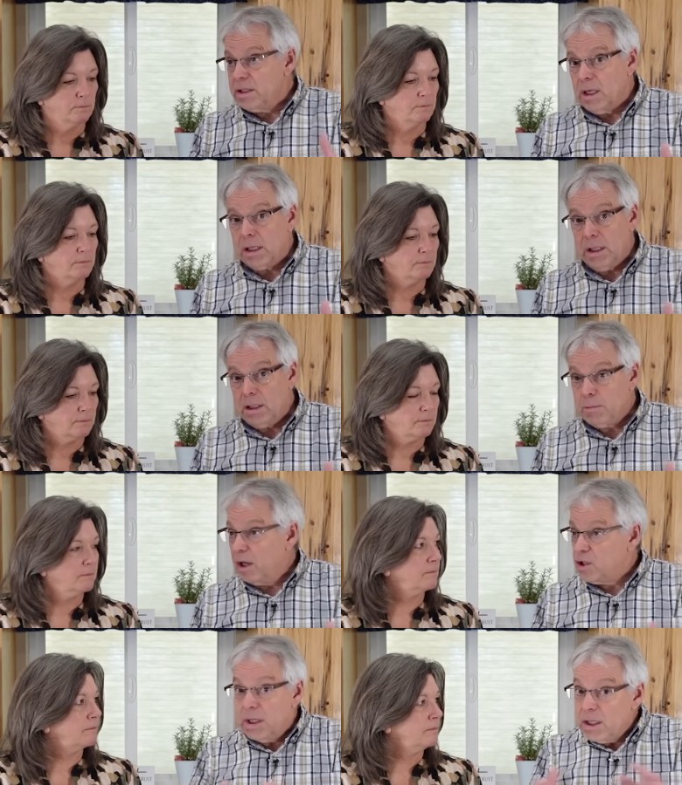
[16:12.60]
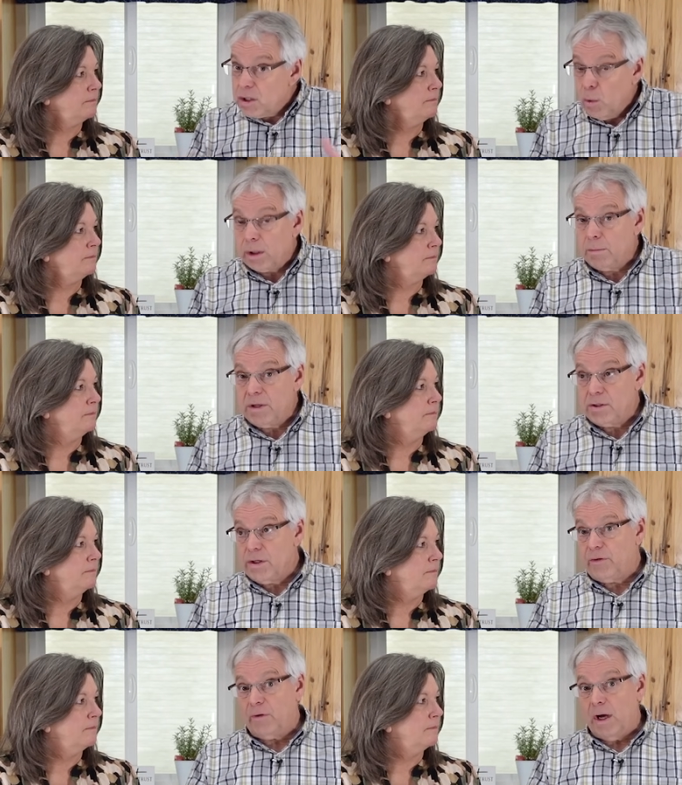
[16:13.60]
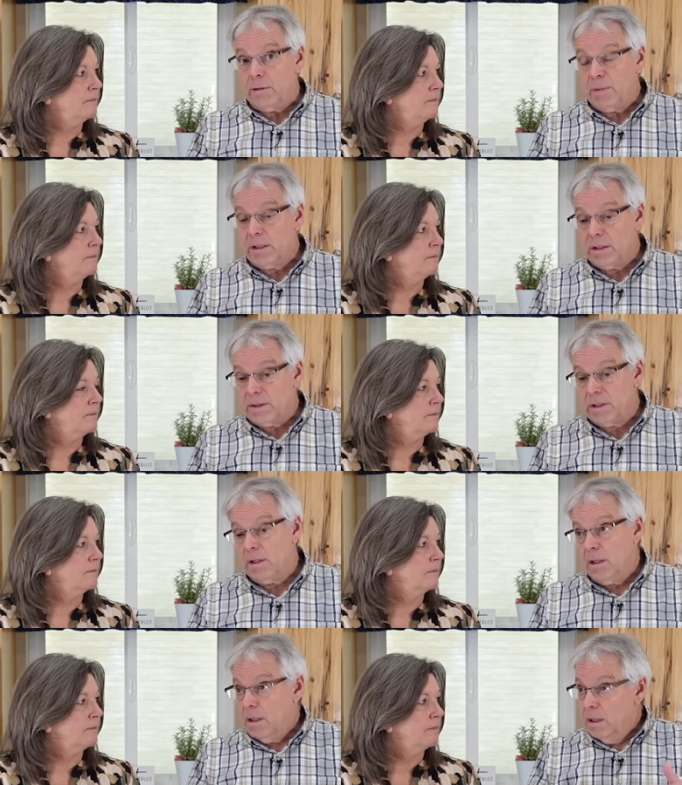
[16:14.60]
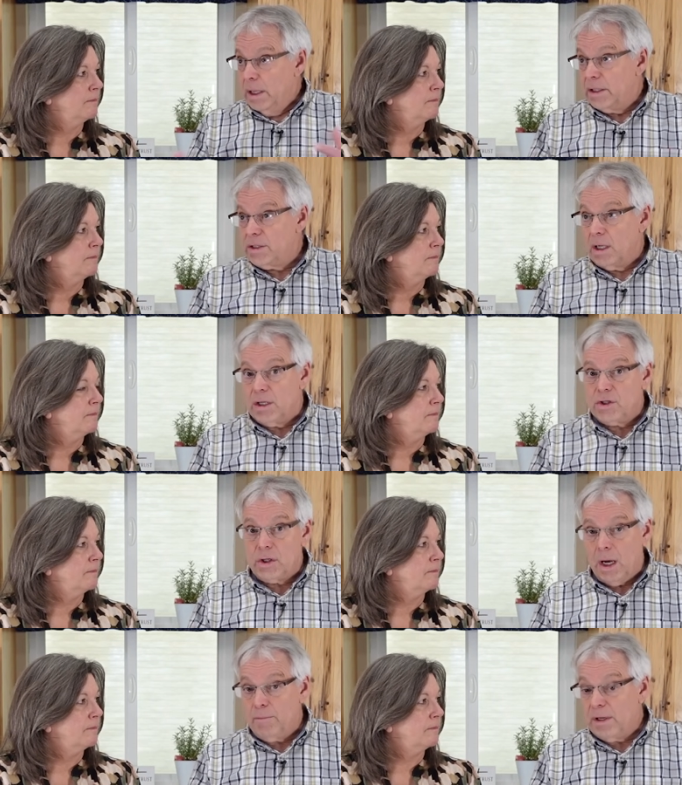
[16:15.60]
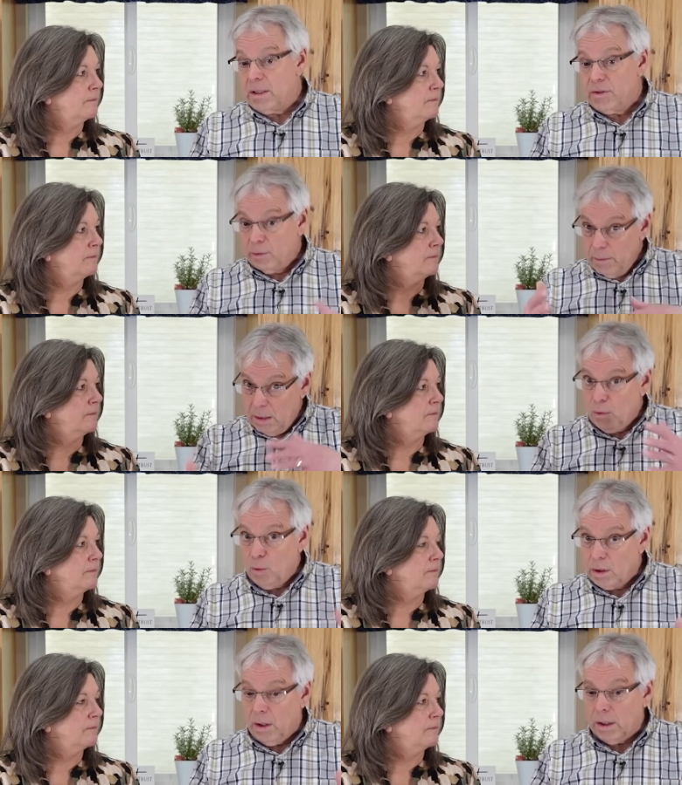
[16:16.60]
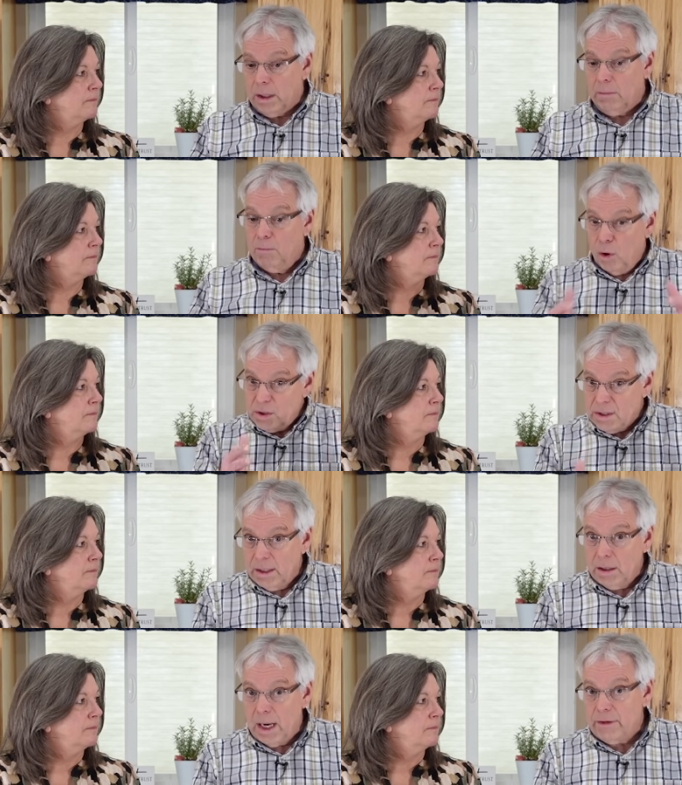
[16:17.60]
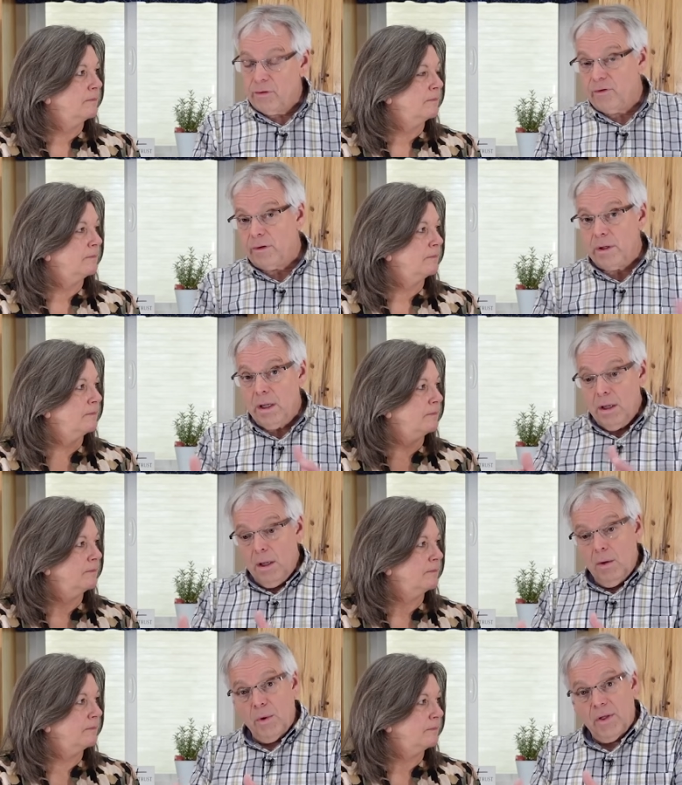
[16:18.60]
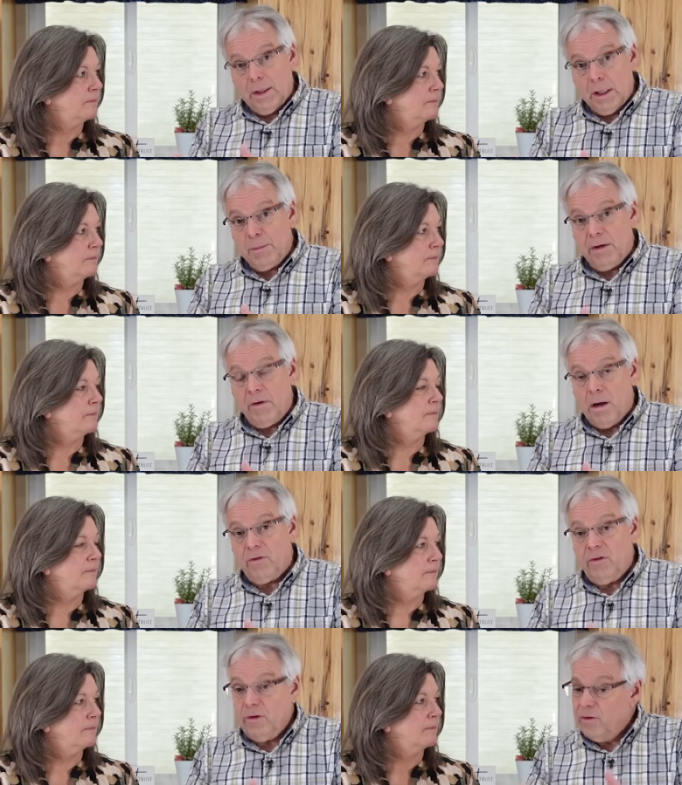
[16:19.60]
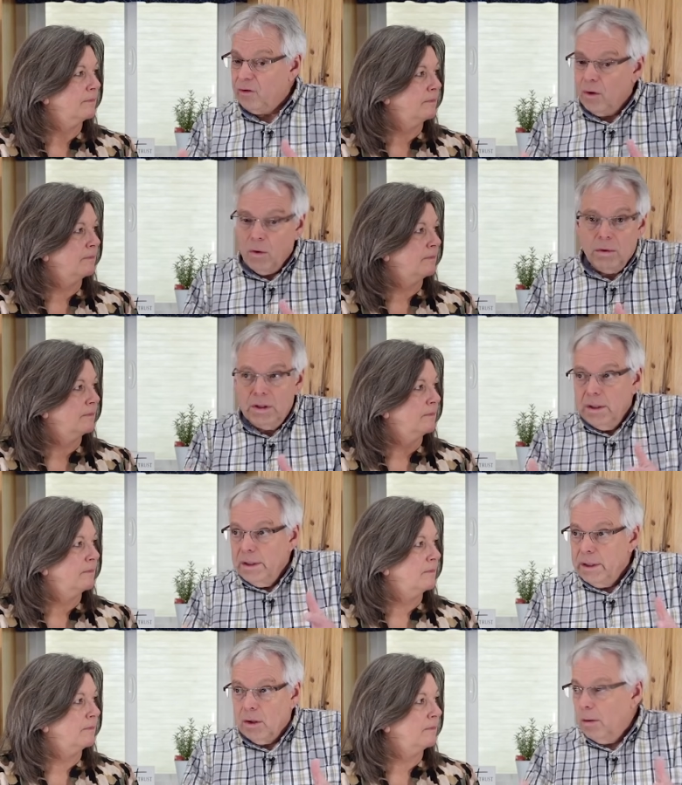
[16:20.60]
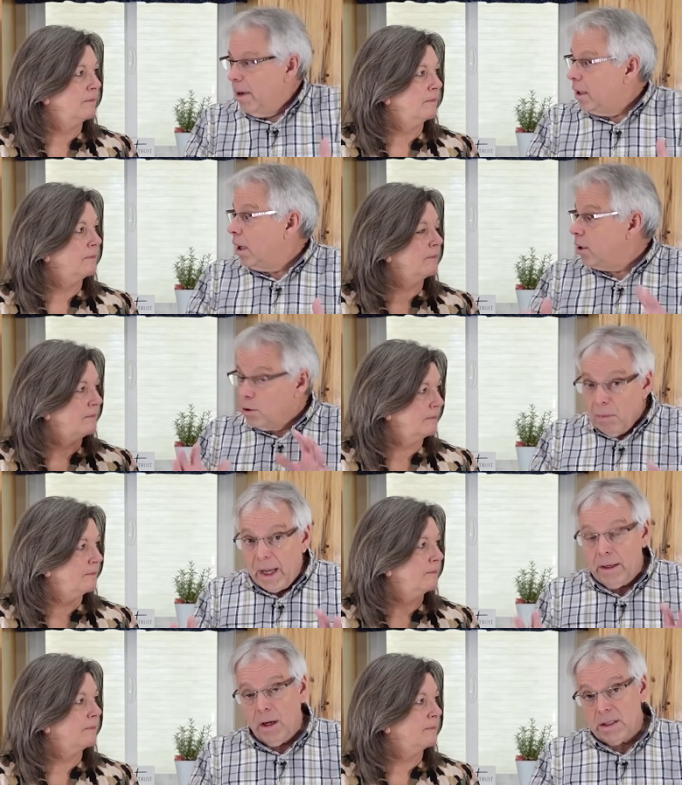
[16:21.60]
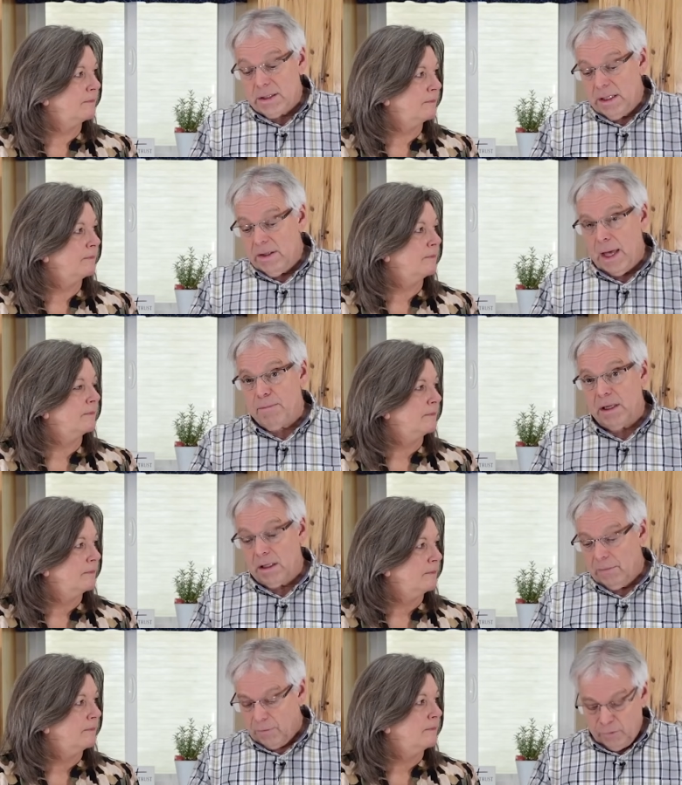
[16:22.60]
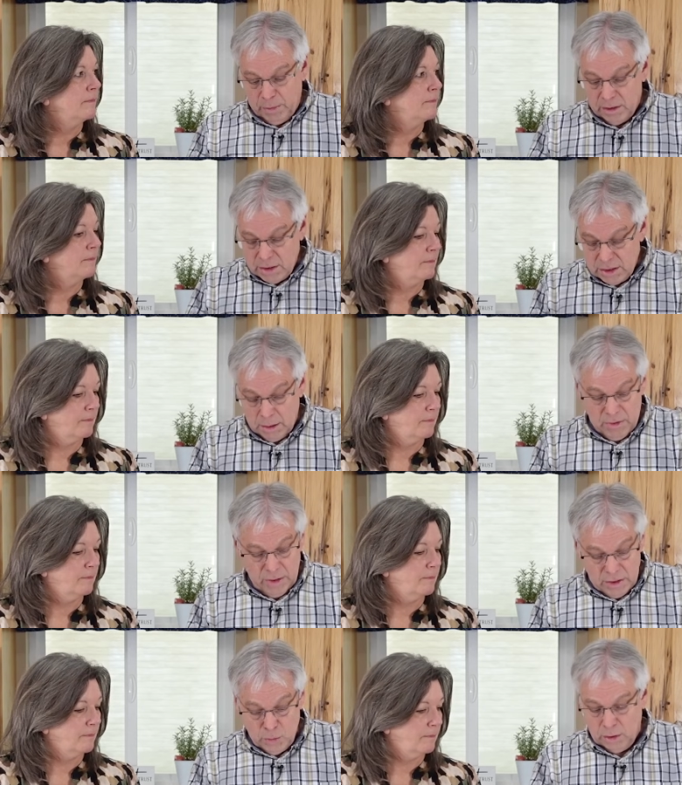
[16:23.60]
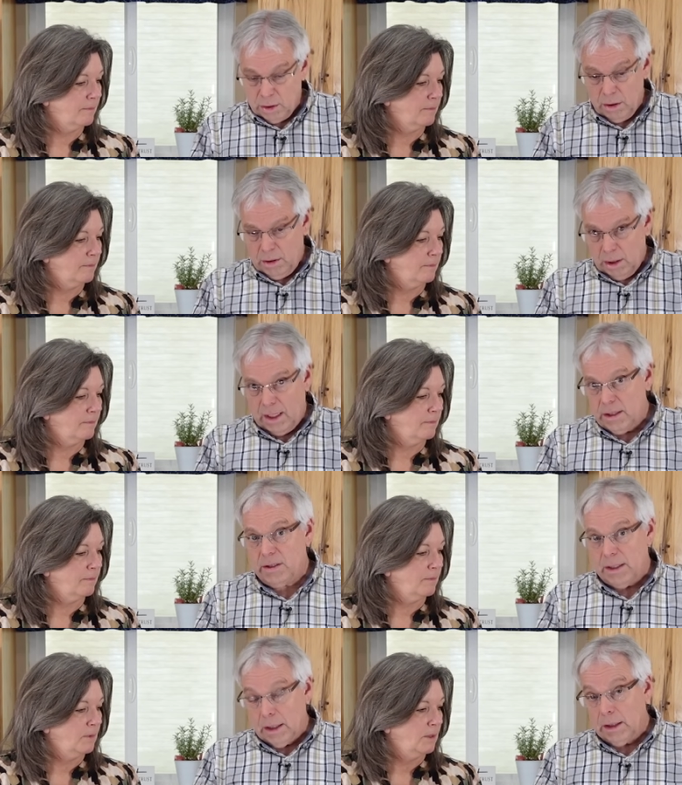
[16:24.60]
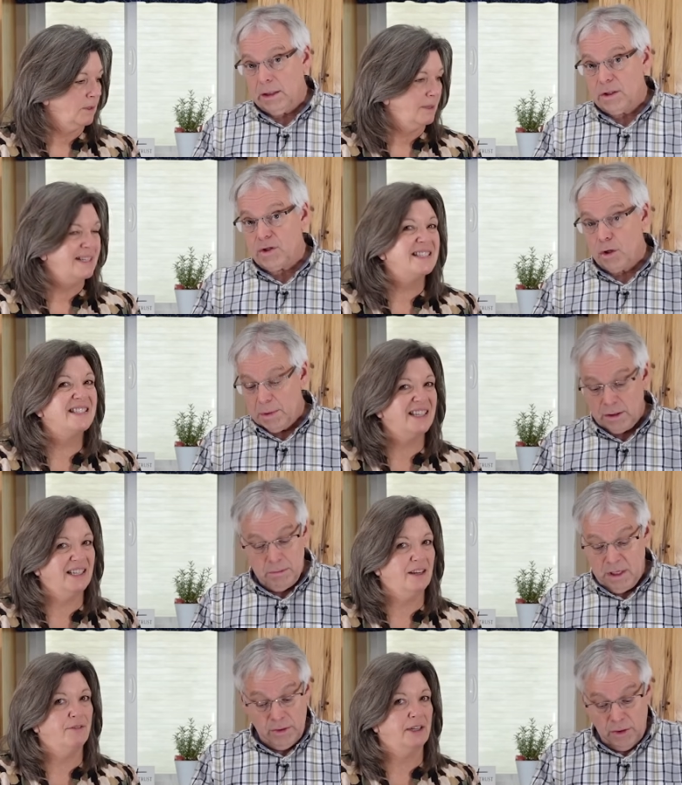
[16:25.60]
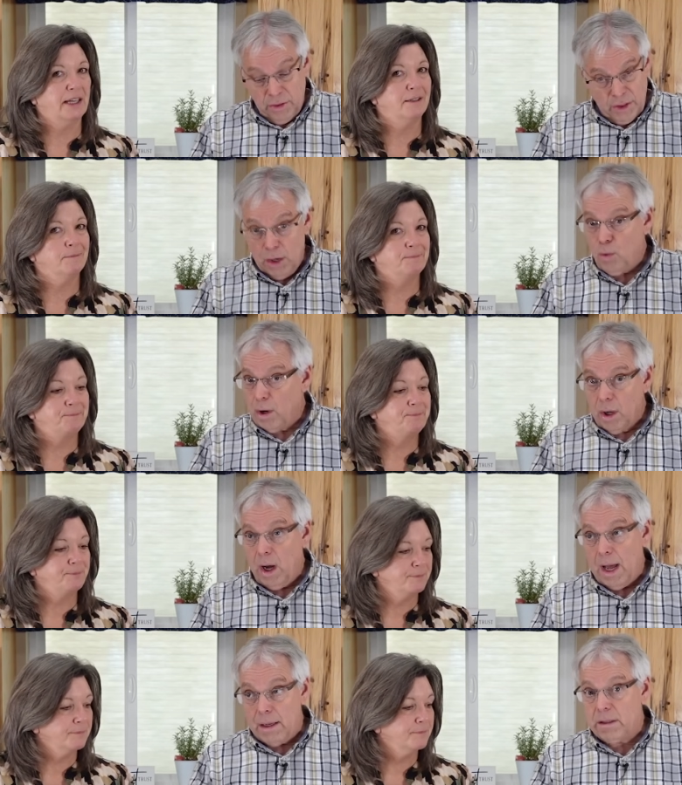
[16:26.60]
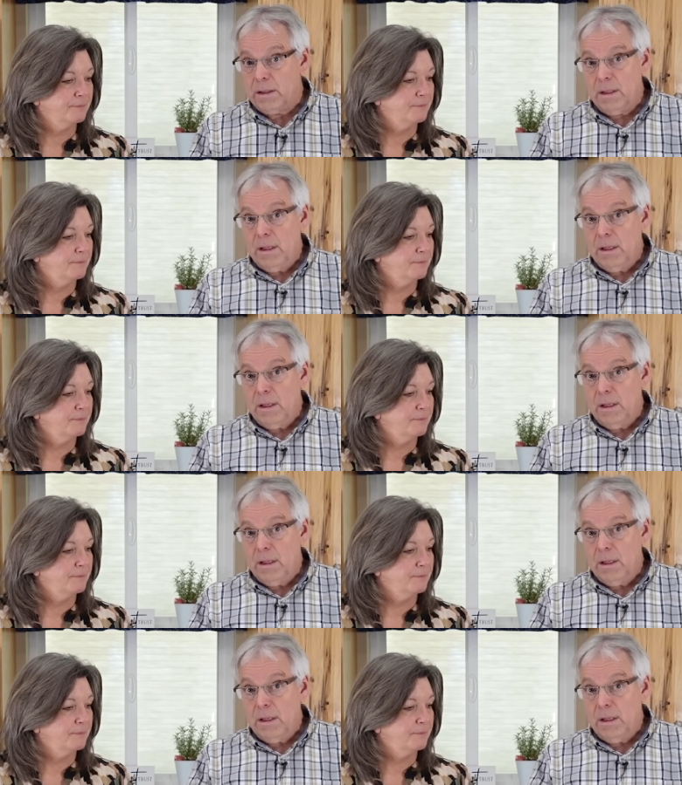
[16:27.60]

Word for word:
Speaker 1: to suck in as much and it's going to be just fine because it's done its job. Because remember, we're talking mostly nitrogen with a little bit of oxygen. So, you know, it may not, you might not see that big a difference, but some of these were, like I said, a little disturbing to me that they were not